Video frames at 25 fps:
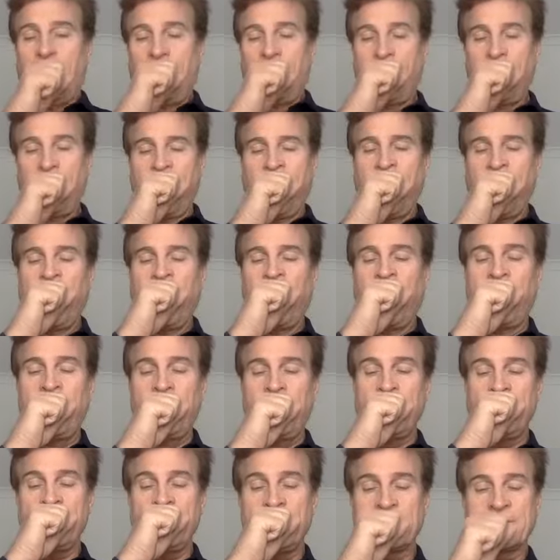
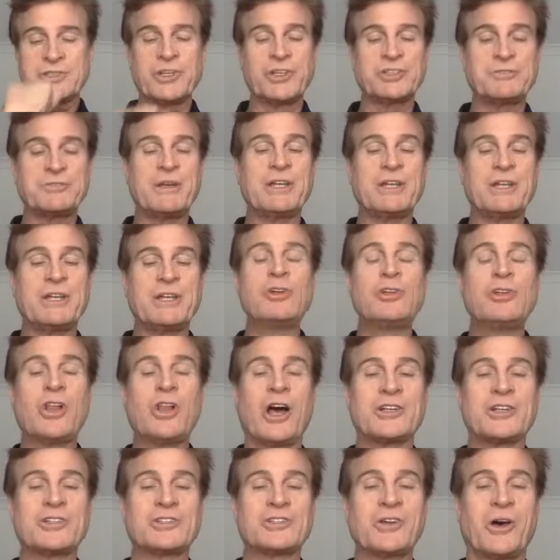two
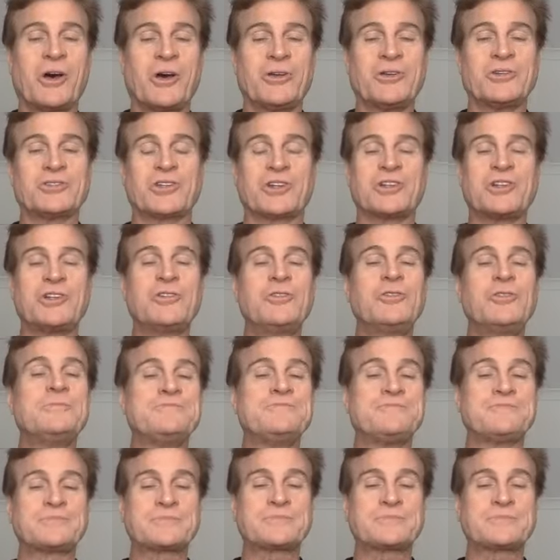lost souls, or two